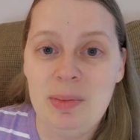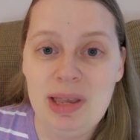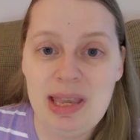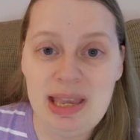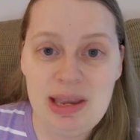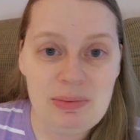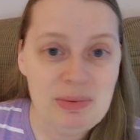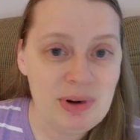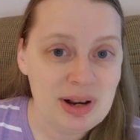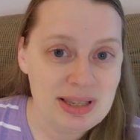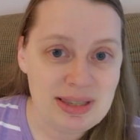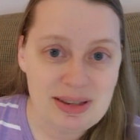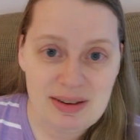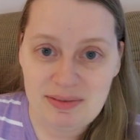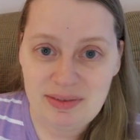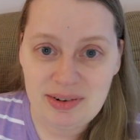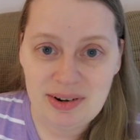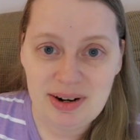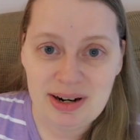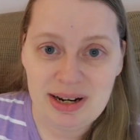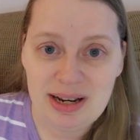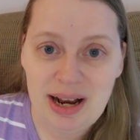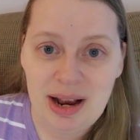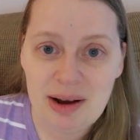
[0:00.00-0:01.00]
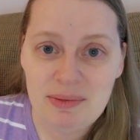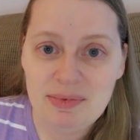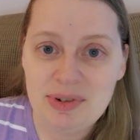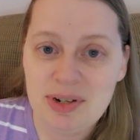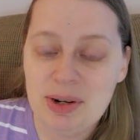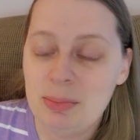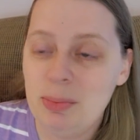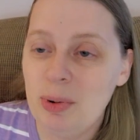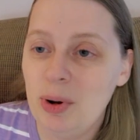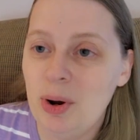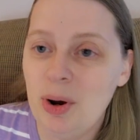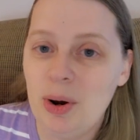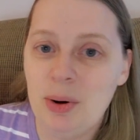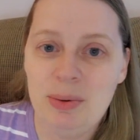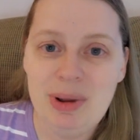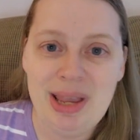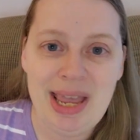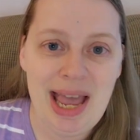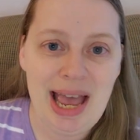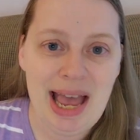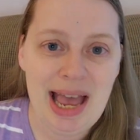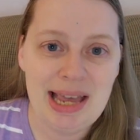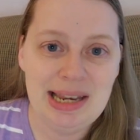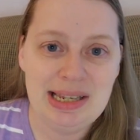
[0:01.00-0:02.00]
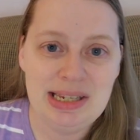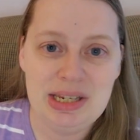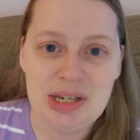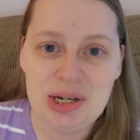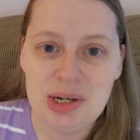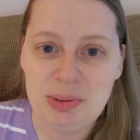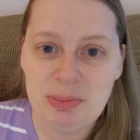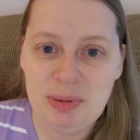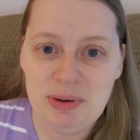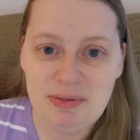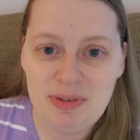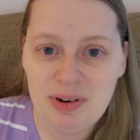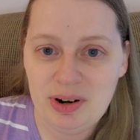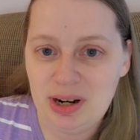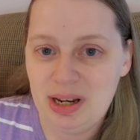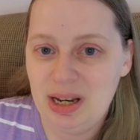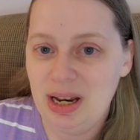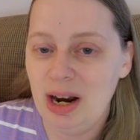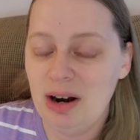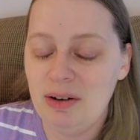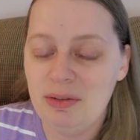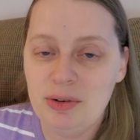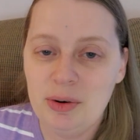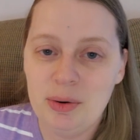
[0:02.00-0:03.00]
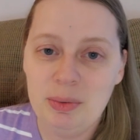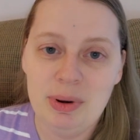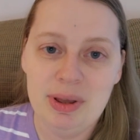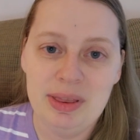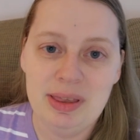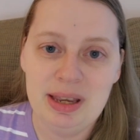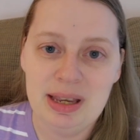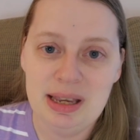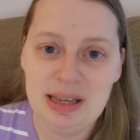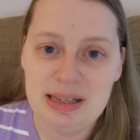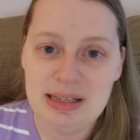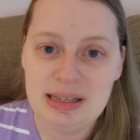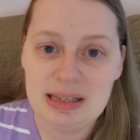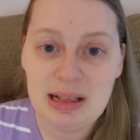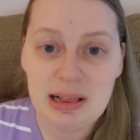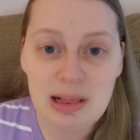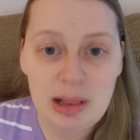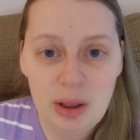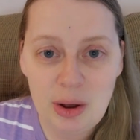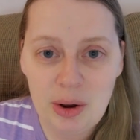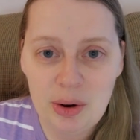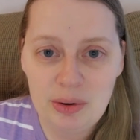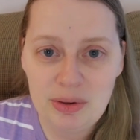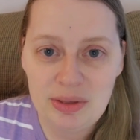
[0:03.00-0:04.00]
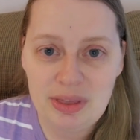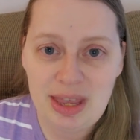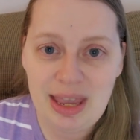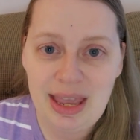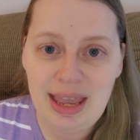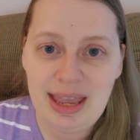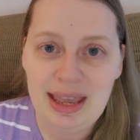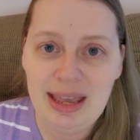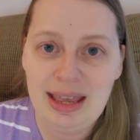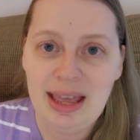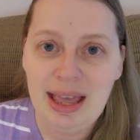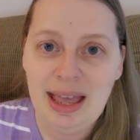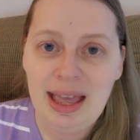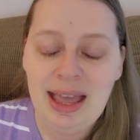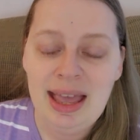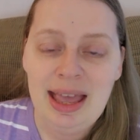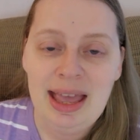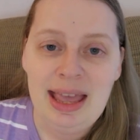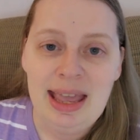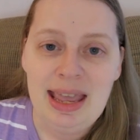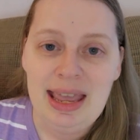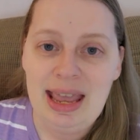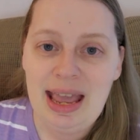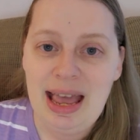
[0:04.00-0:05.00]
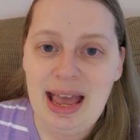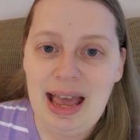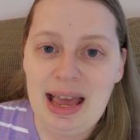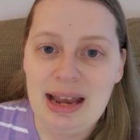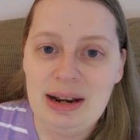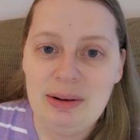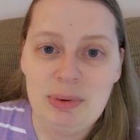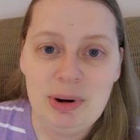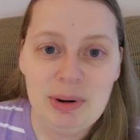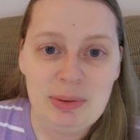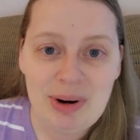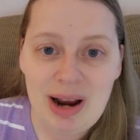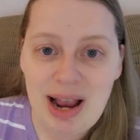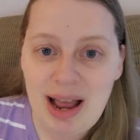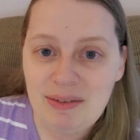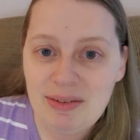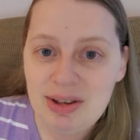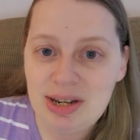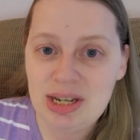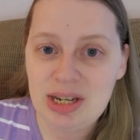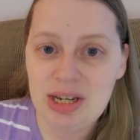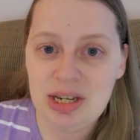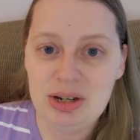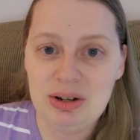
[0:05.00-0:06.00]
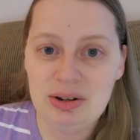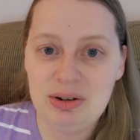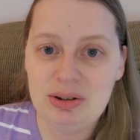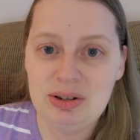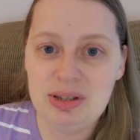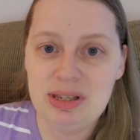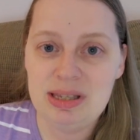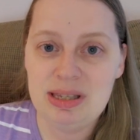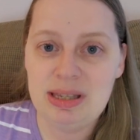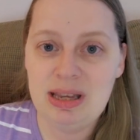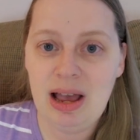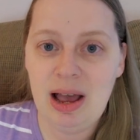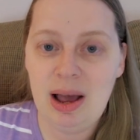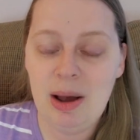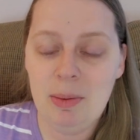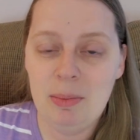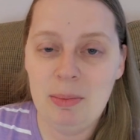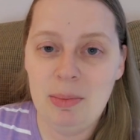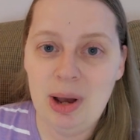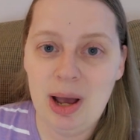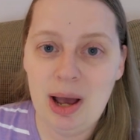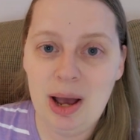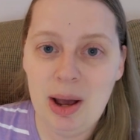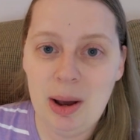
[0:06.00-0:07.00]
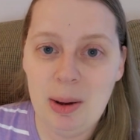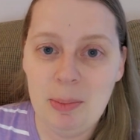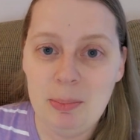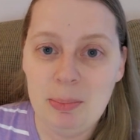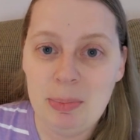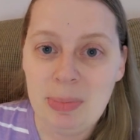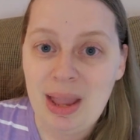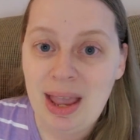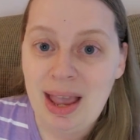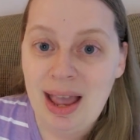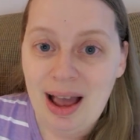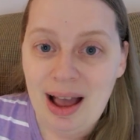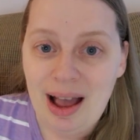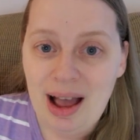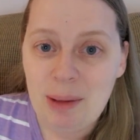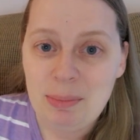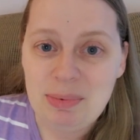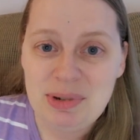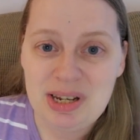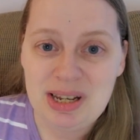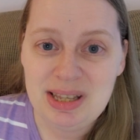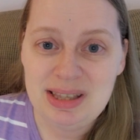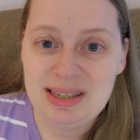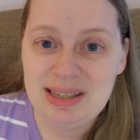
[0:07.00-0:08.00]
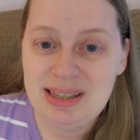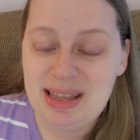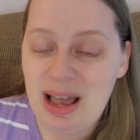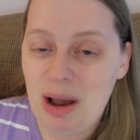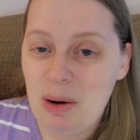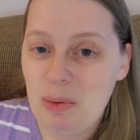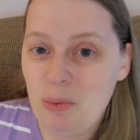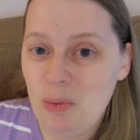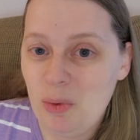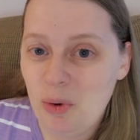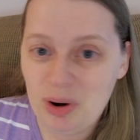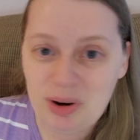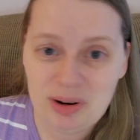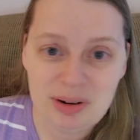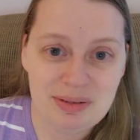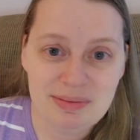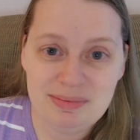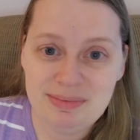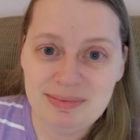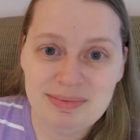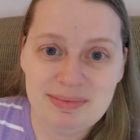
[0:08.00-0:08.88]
He wasn't very comfortable. We had to be very careful with his clothing, and we were having to use some options that weren't